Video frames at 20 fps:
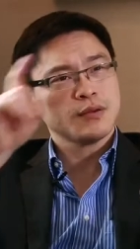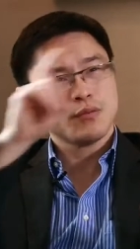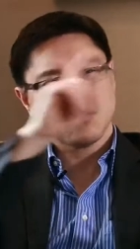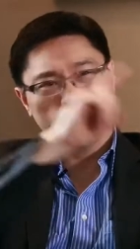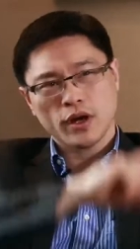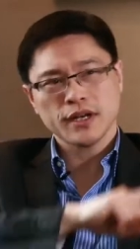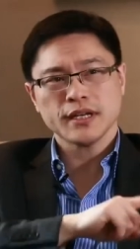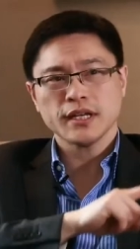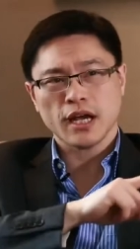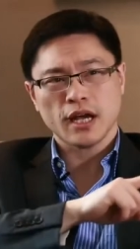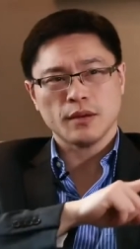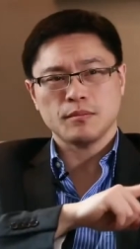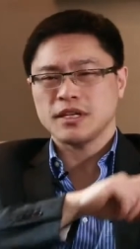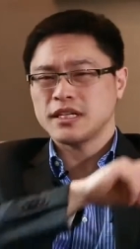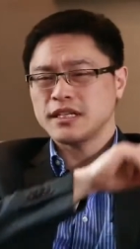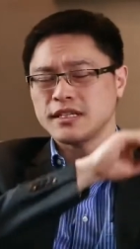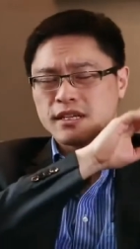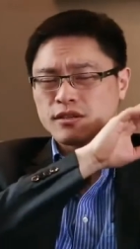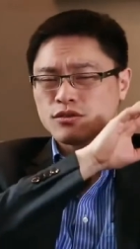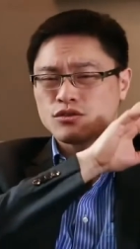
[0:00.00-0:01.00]
type 1
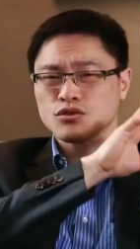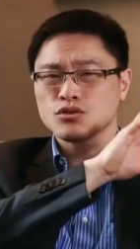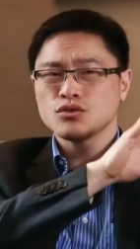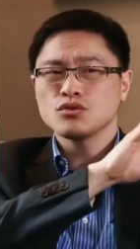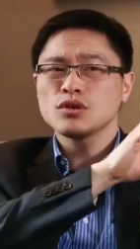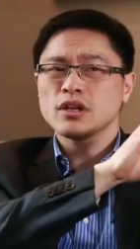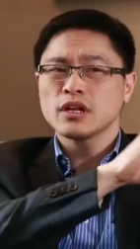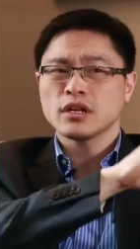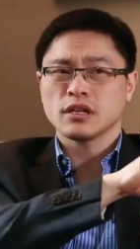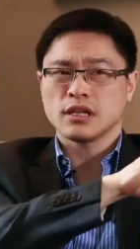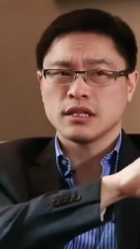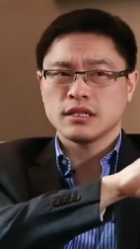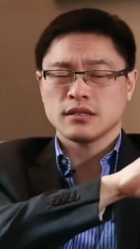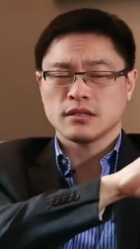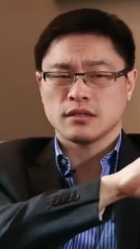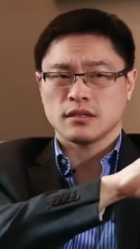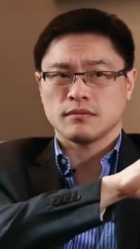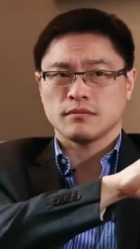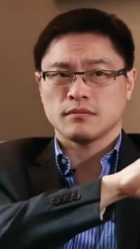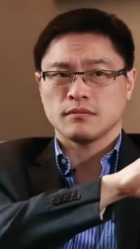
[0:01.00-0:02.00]
diabetes has too little
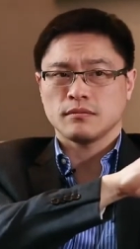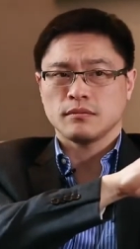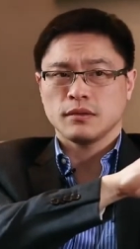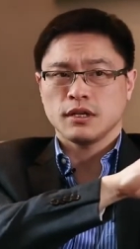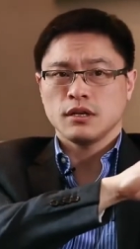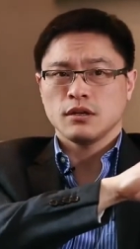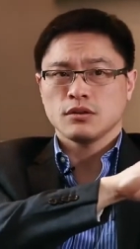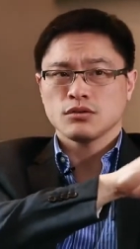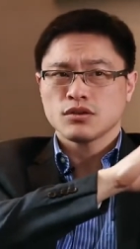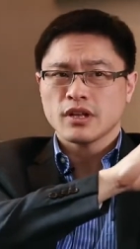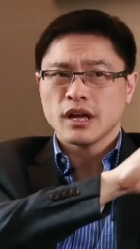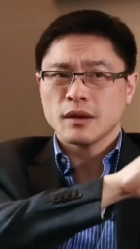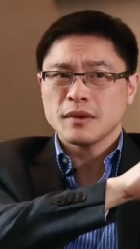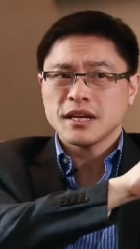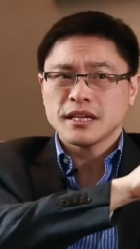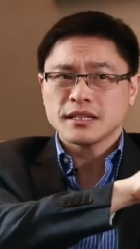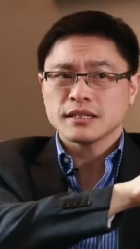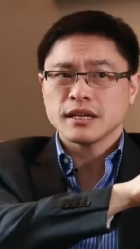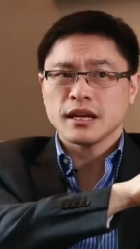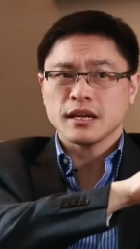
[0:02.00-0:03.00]
insulin. So that
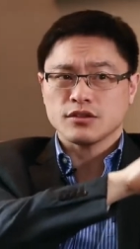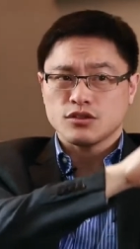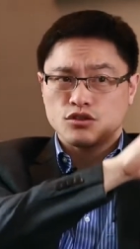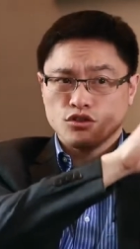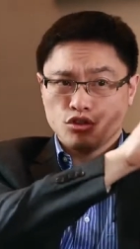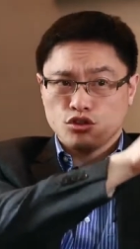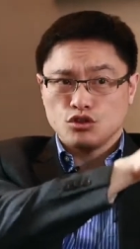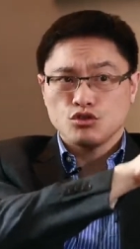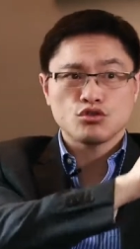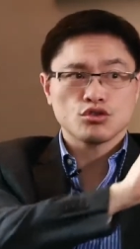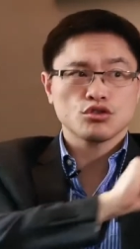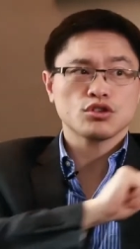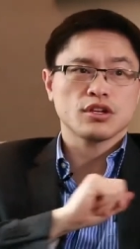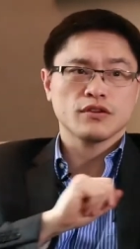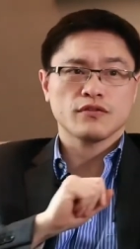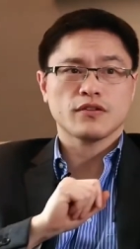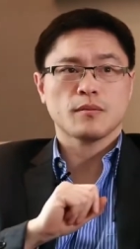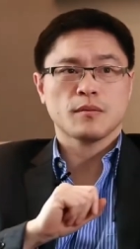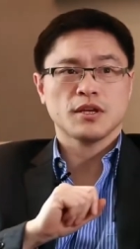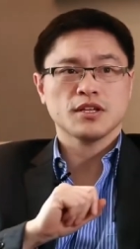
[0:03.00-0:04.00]
makes sense. You should
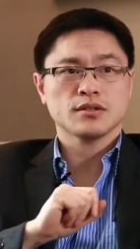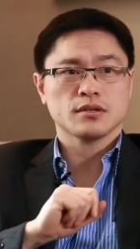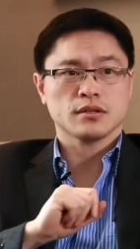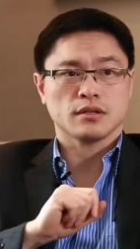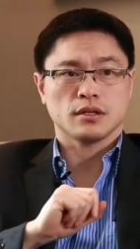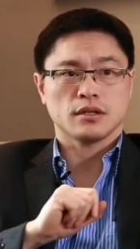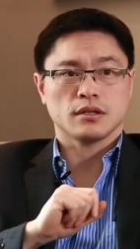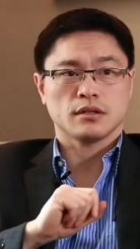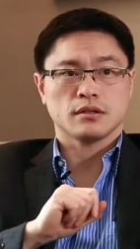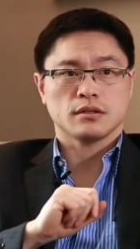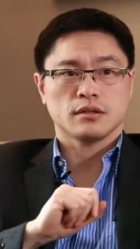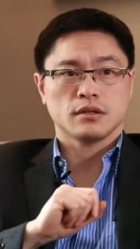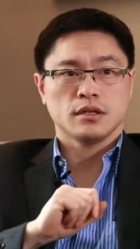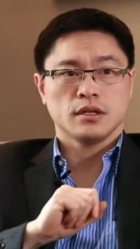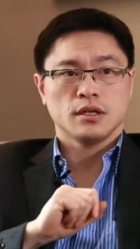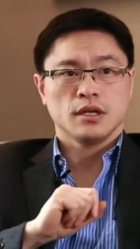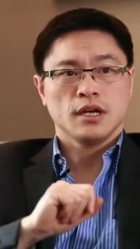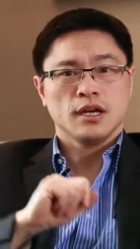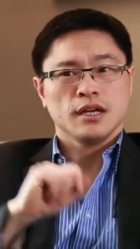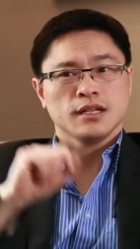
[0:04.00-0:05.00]
give them insulin.
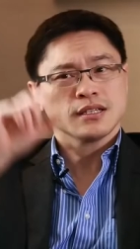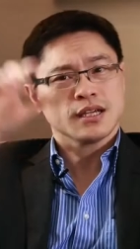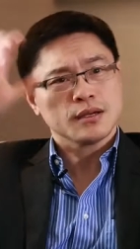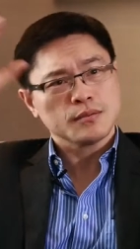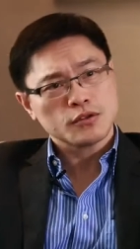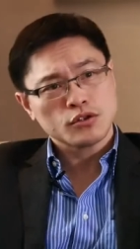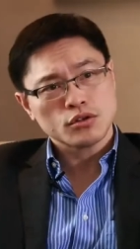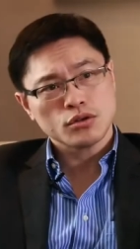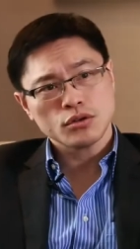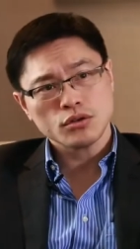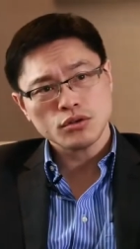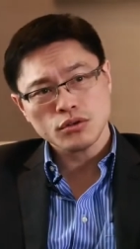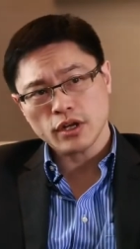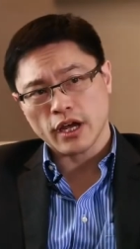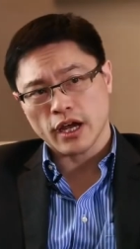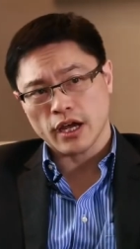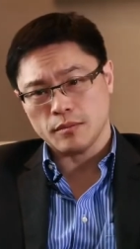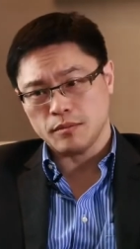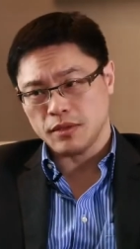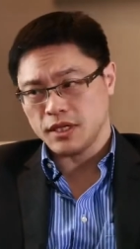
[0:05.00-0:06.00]
Type 2
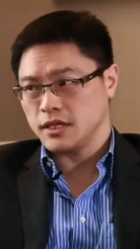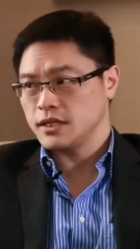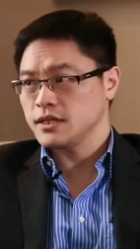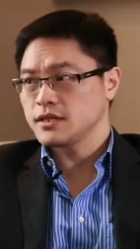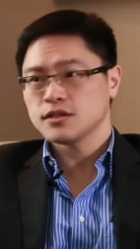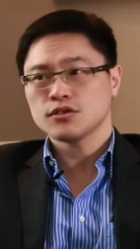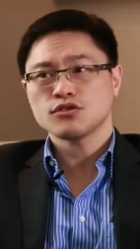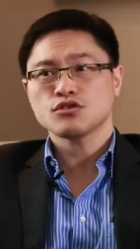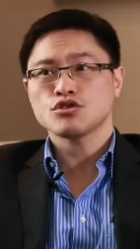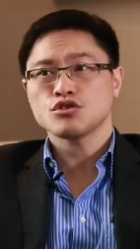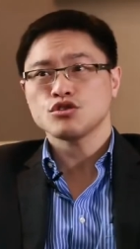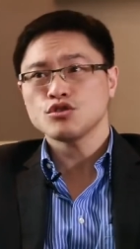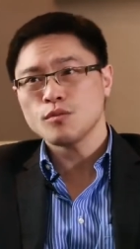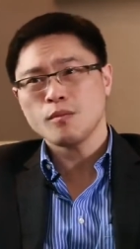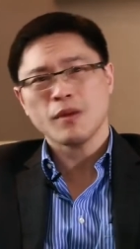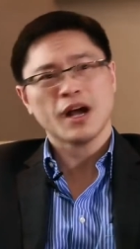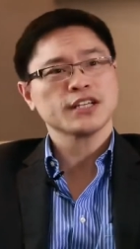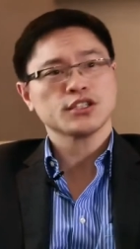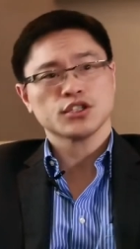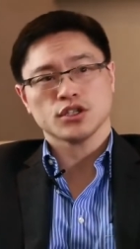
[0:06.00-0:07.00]
diabetes is
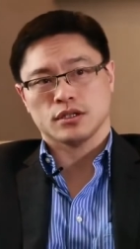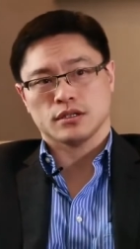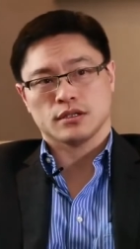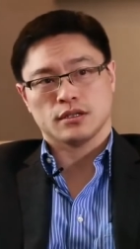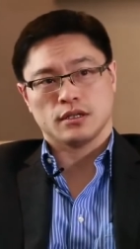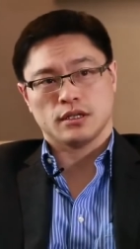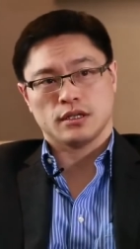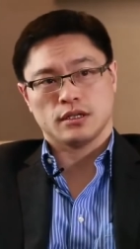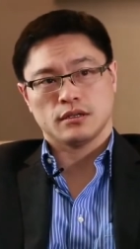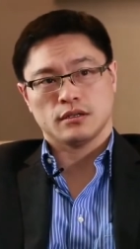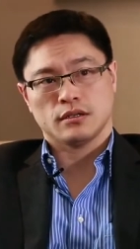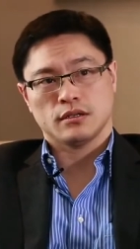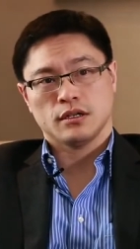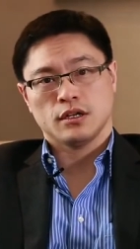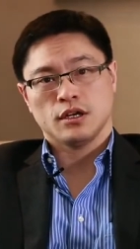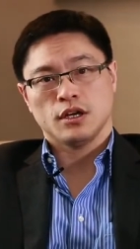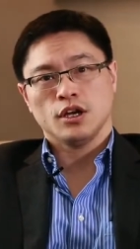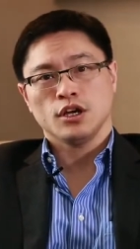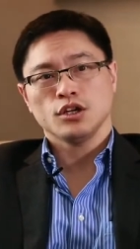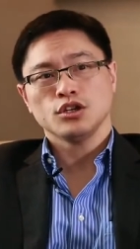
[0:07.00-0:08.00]
too much insulin.
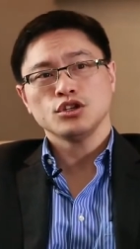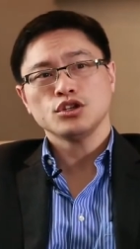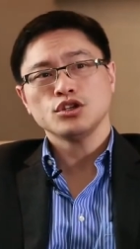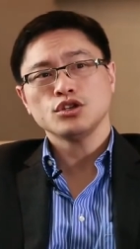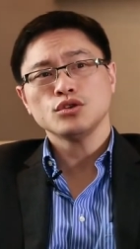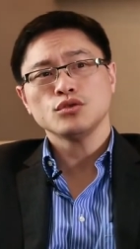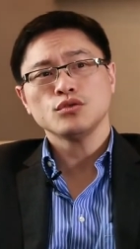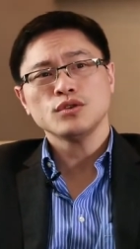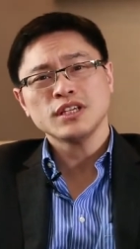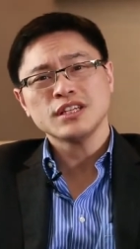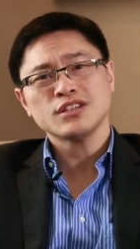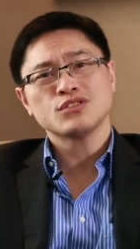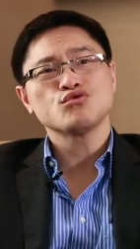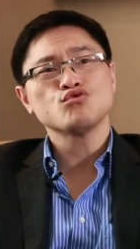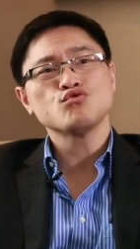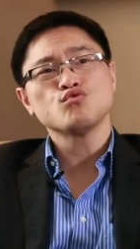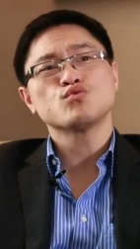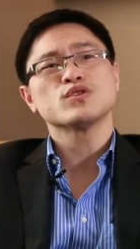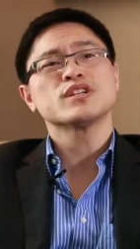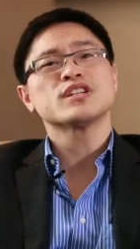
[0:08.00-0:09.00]
You need
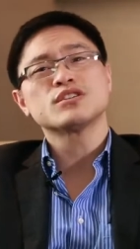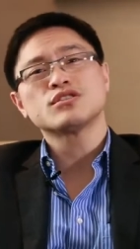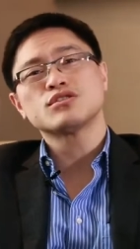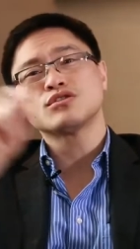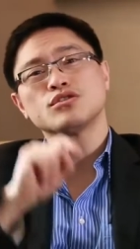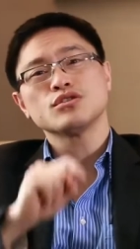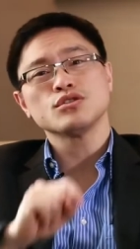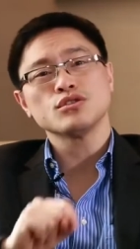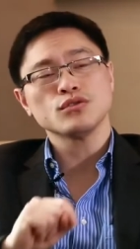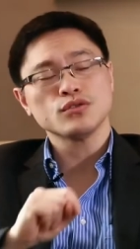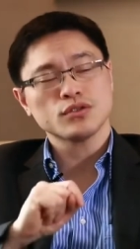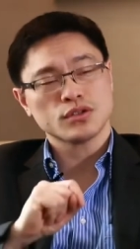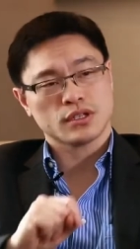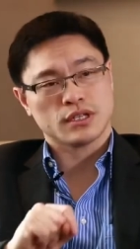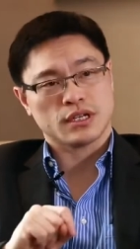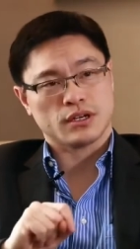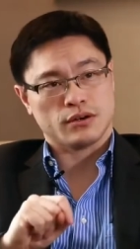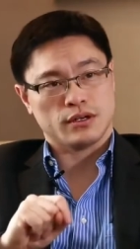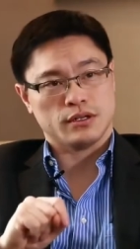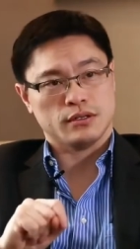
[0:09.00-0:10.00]
to
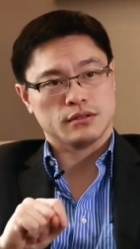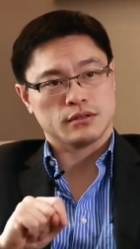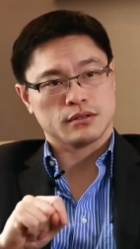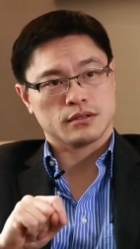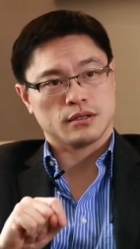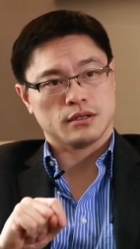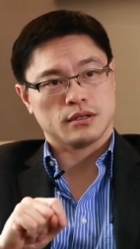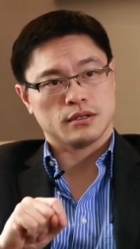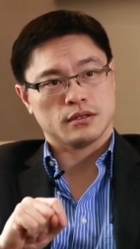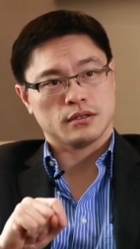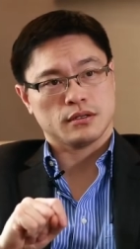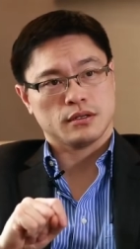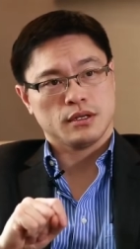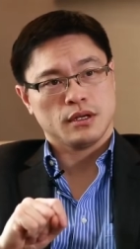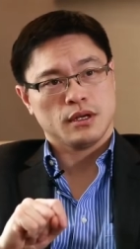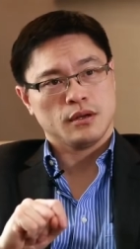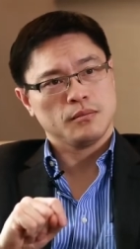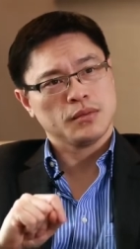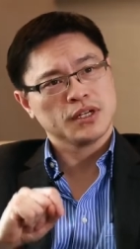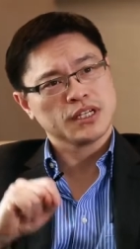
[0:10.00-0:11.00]
reduce their insulin.
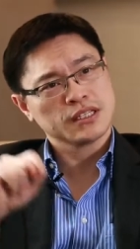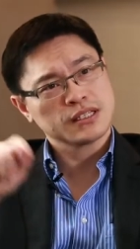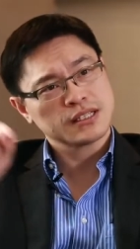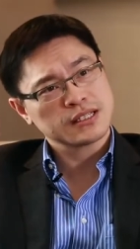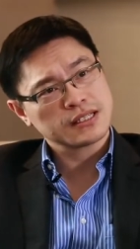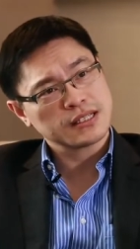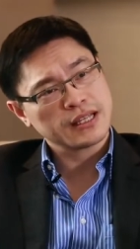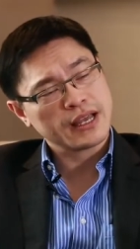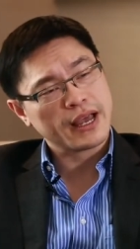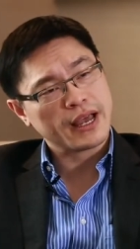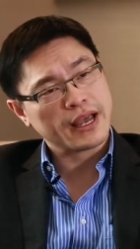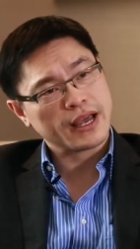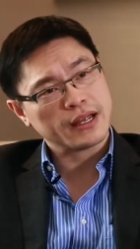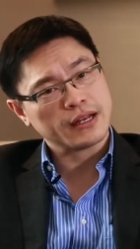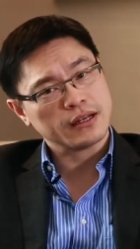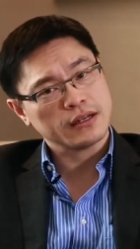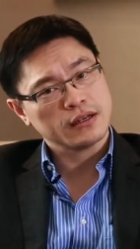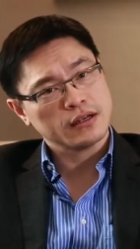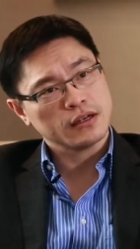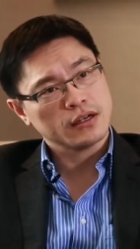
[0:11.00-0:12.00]
But
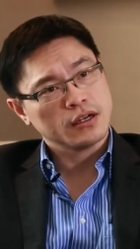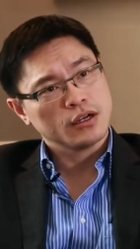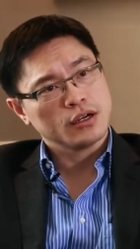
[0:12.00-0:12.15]
instead,